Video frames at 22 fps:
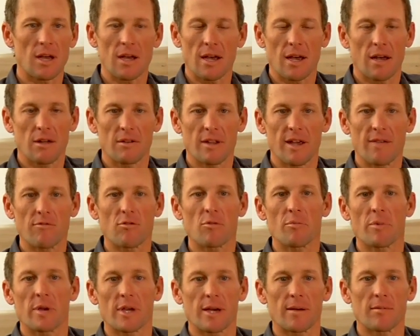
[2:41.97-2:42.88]
I'll
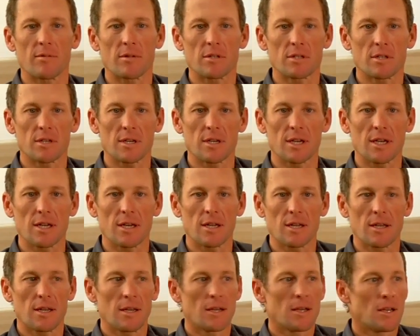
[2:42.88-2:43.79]
never be able to get
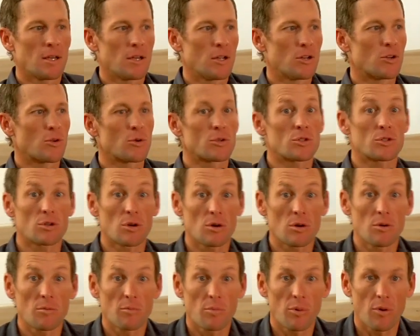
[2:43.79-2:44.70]
to a
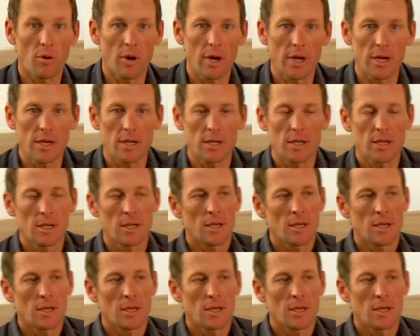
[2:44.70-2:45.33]
certain point.